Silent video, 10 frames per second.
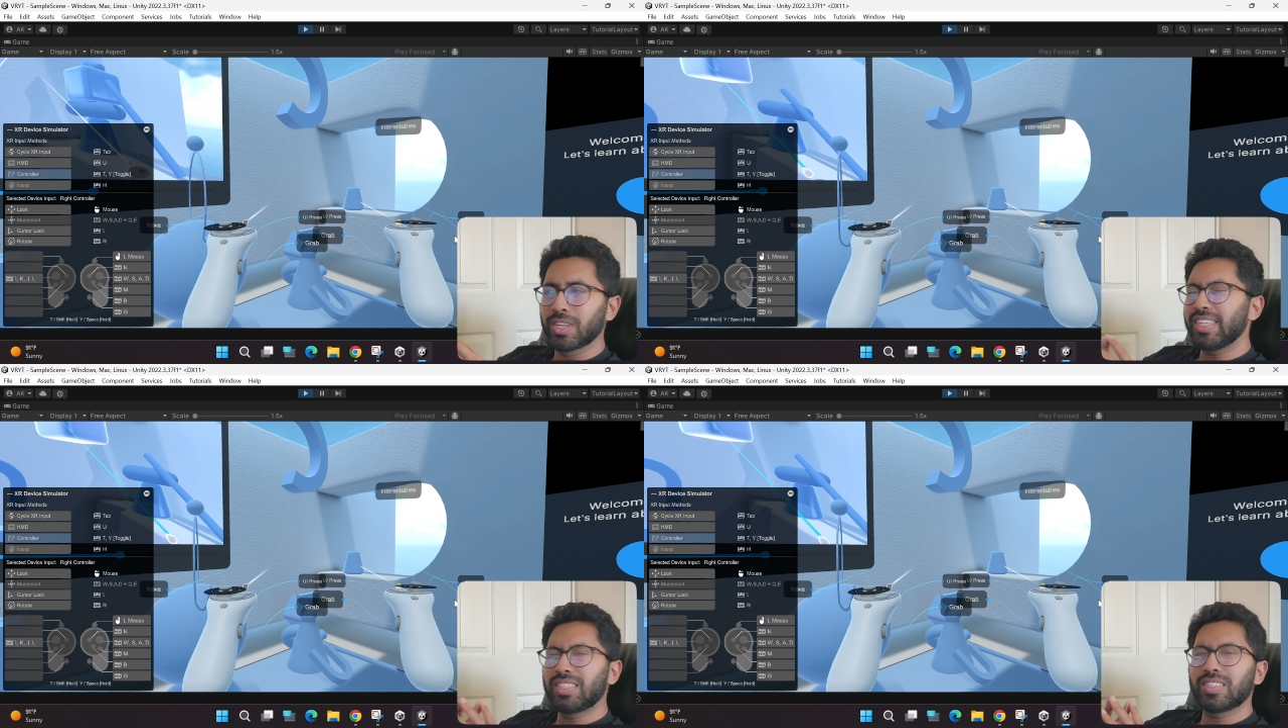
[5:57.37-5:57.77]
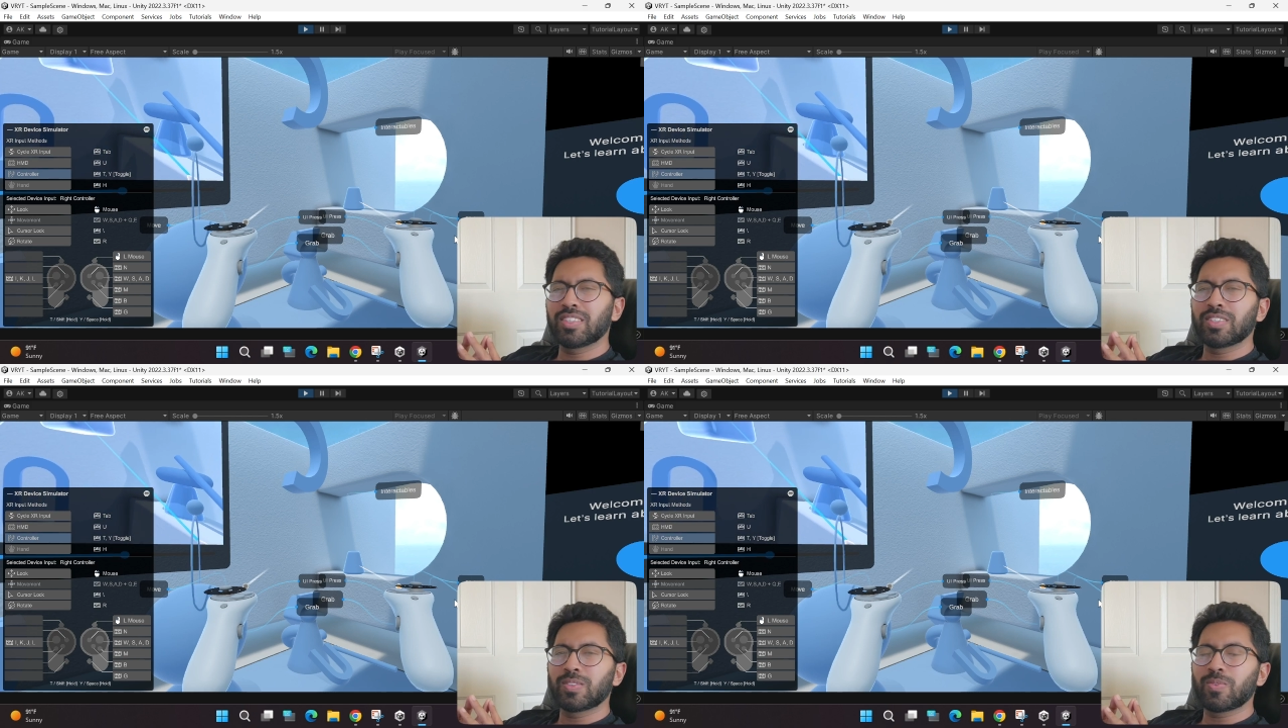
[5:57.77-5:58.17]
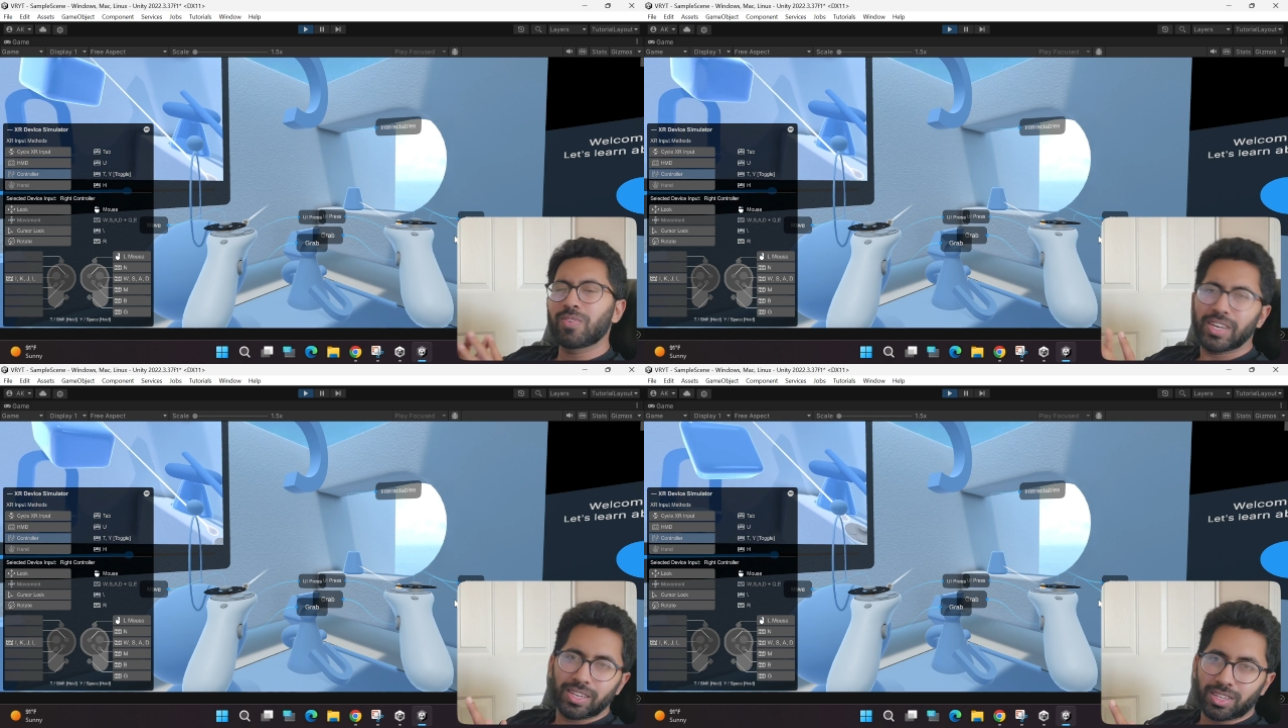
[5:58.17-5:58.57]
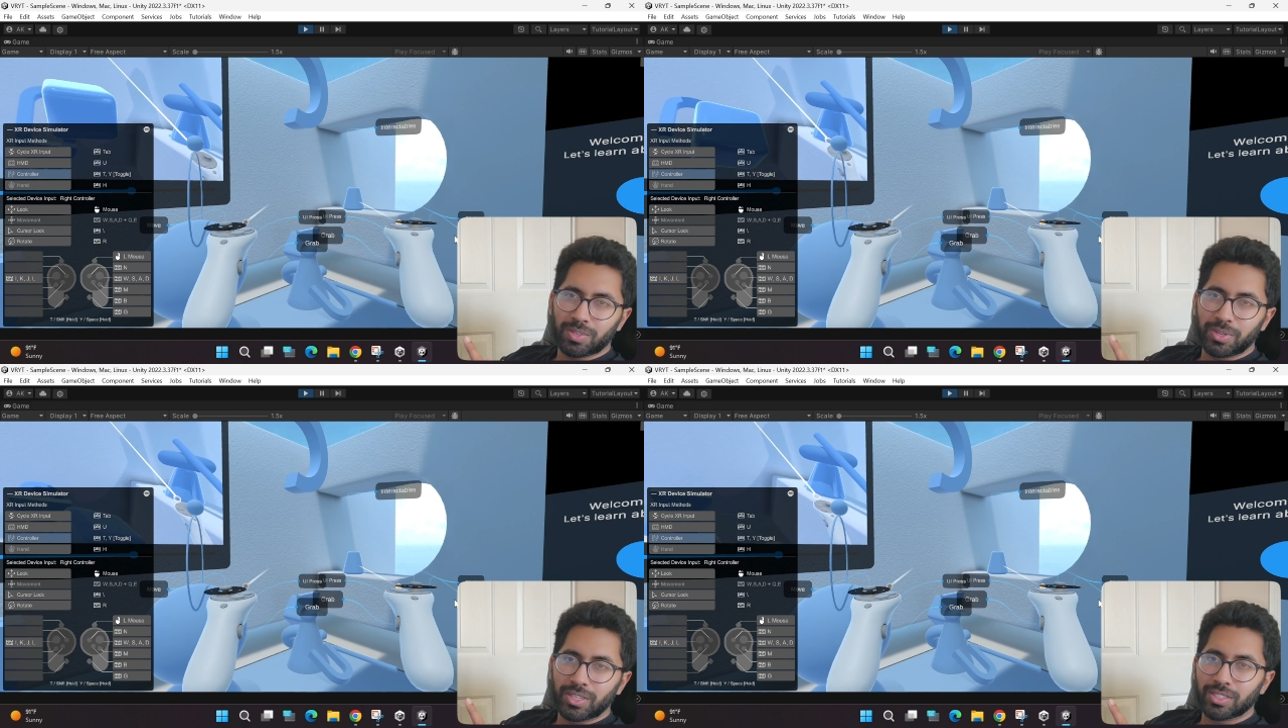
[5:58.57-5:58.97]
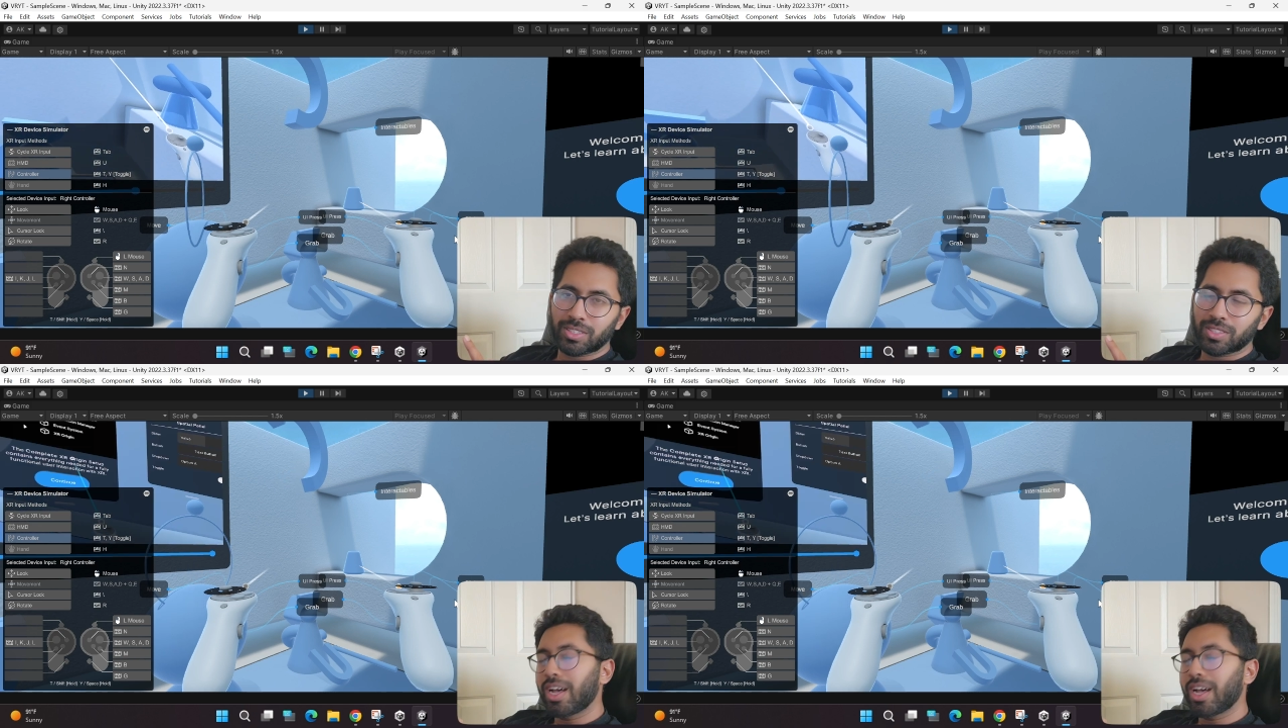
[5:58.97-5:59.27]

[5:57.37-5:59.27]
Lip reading: it's very inconvenient.